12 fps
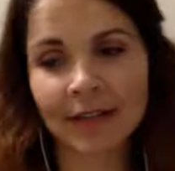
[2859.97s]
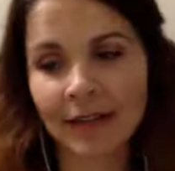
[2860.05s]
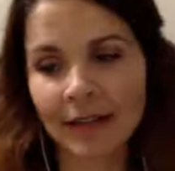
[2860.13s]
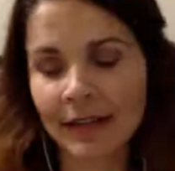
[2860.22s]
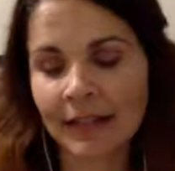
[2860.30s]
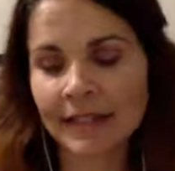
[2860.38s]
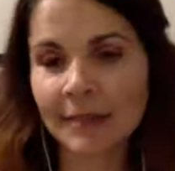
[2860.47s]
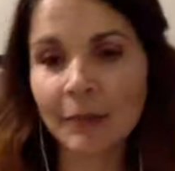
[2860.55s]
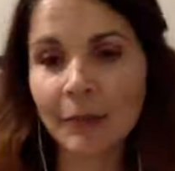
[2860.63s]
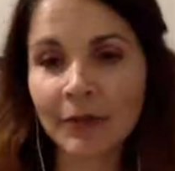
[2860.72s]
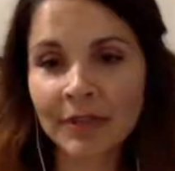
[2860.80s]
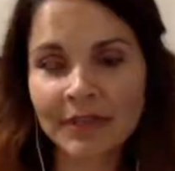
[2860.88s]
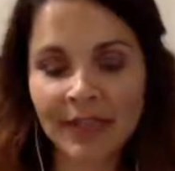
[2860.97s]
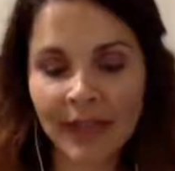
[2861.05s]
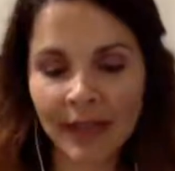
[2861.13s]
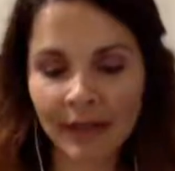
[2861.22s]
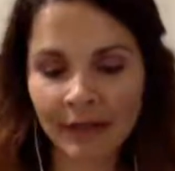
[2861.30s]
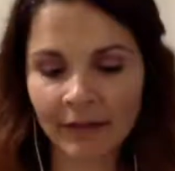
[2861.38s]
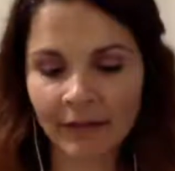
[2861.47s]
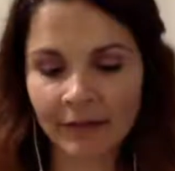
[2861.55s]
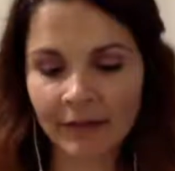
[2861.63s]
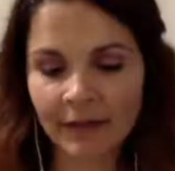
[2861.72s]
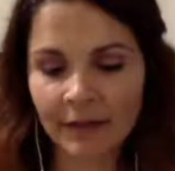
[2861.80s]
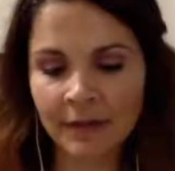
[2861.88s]
It's important to have
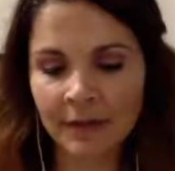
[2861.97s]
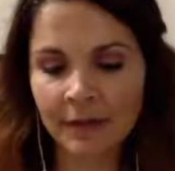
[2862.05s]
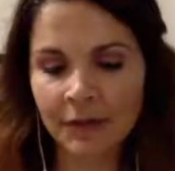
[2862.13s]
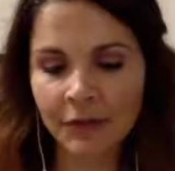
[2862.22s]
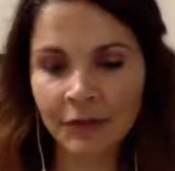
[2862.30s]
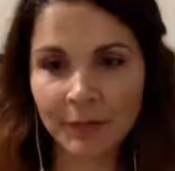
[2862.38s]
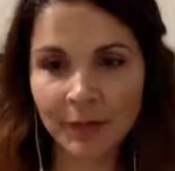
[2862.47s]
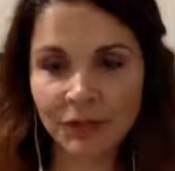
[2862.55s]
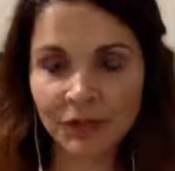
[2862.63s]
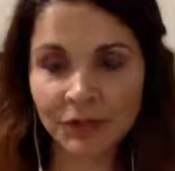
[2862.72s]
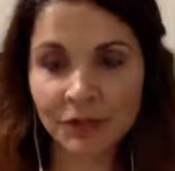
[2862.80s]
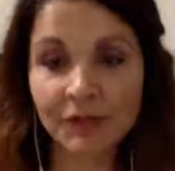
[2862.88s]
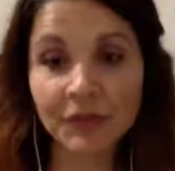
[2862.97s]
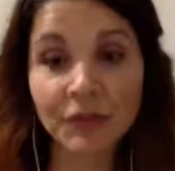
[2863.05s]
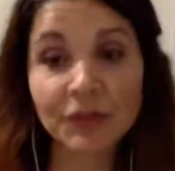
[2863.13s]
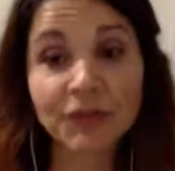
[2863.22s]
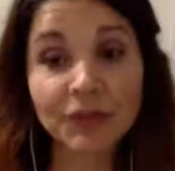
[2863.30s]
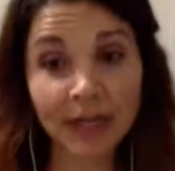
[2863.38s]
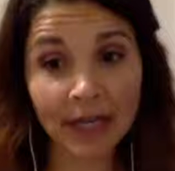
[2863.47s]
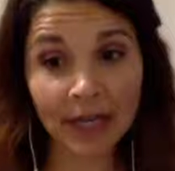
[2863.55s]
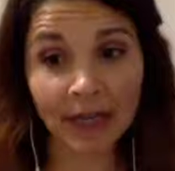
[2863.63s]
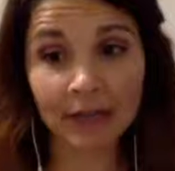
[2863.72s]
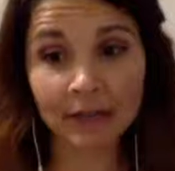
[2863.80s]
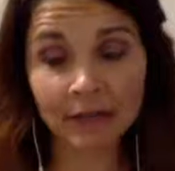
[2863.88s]
good pictures, good
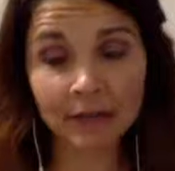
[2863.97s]
training.